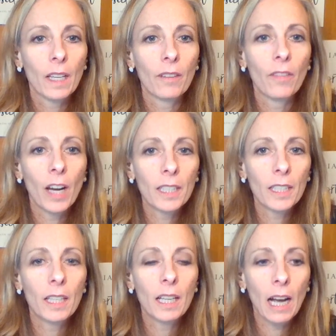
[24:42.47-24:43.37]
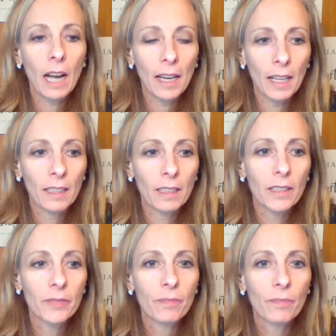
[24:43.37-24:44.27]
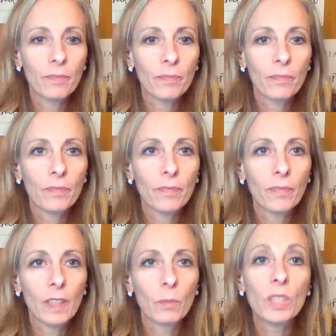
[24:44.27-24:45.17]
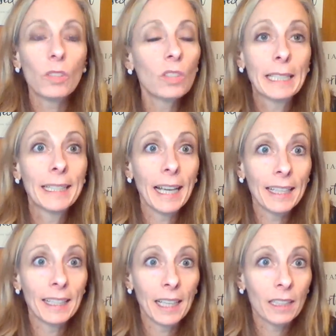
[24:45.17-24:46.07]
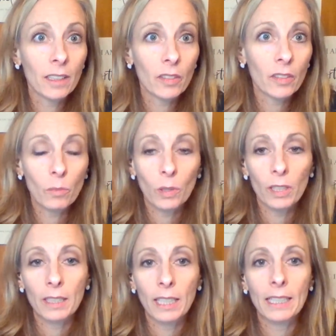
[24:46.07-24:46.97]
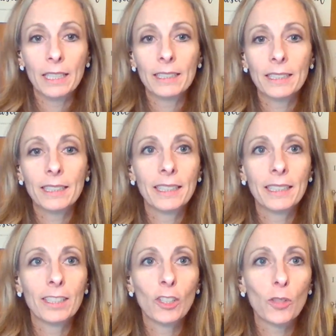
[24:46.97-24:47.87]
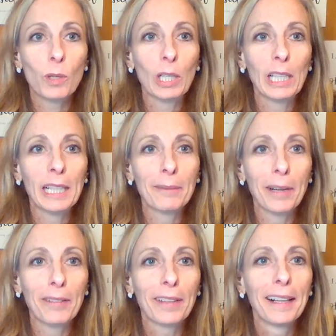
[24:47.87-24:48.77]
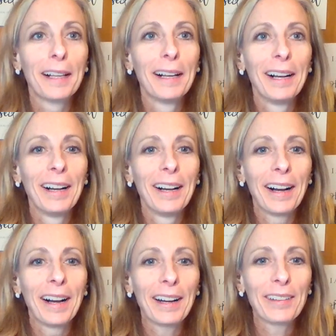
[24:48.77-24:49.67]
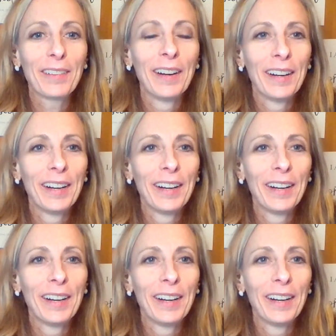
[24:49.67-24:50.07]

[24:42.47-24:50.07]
I finally got it. I'm still getting it. Don't worry, ladies. I didn't just proclaim I, I've